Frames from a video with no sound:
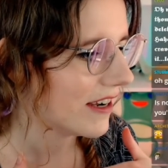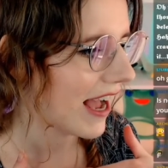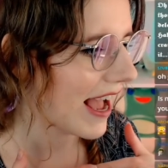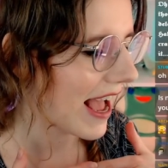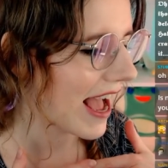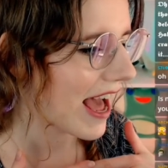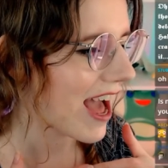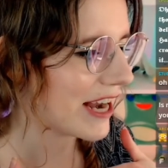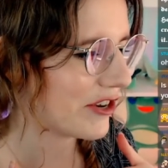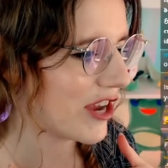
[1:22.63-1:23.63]
Haha,
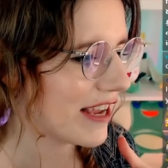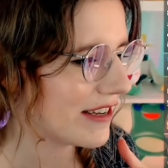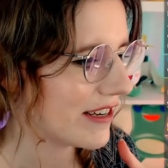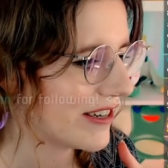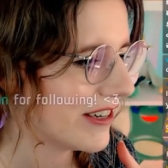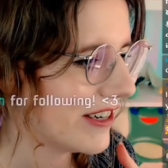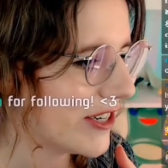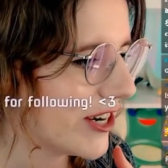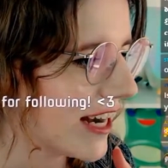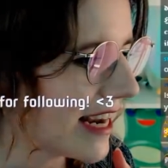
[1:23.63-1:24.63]
I jest.
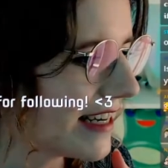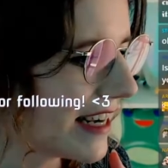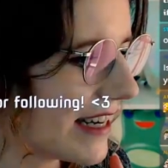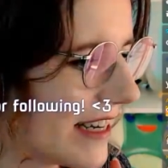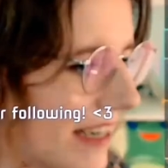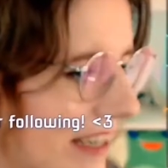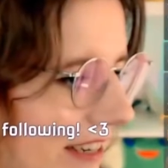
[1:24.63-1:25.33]
Delete it,